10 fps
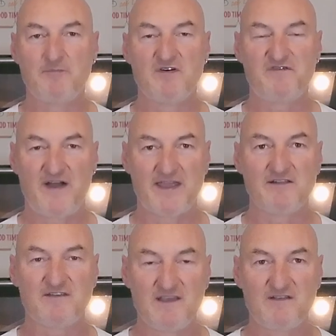fine
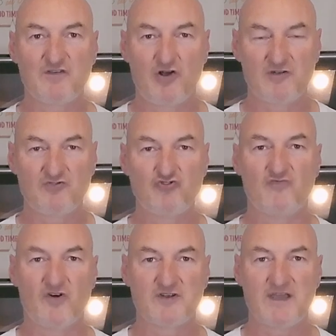sea salt to
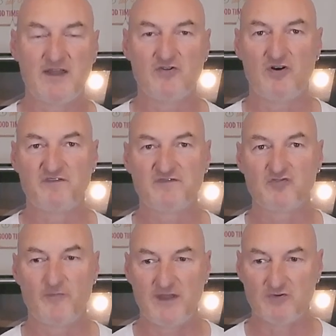1 can of
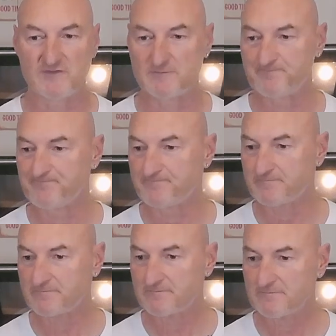tomatoes.
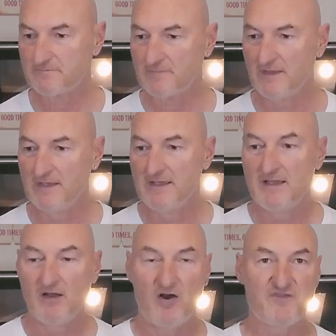
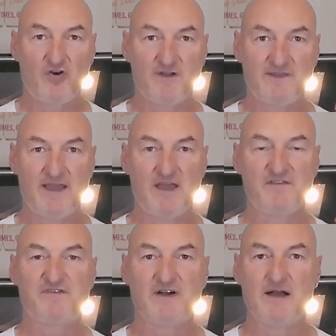Of course I
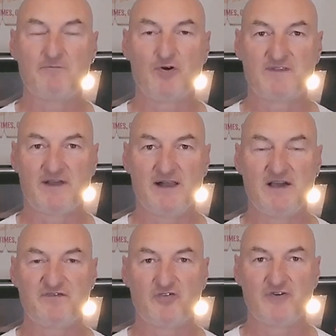have
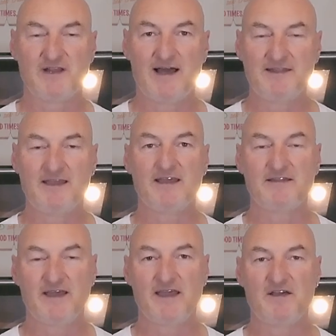mozzarella fior di latte,
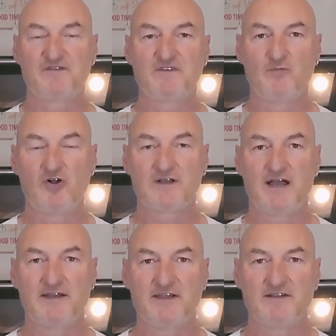and I have small
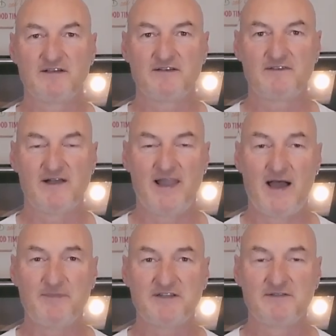cutted
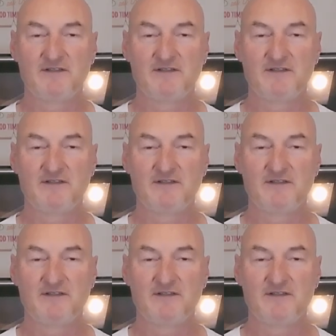salami.